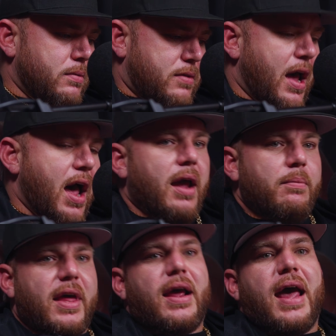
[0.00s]

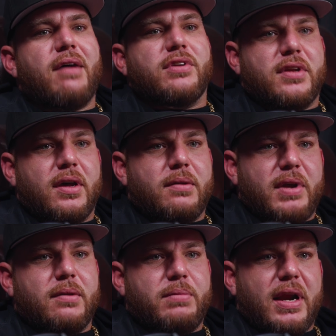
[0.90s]
time that I haven't done,
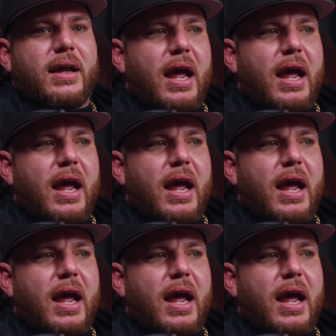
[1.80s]
but I got to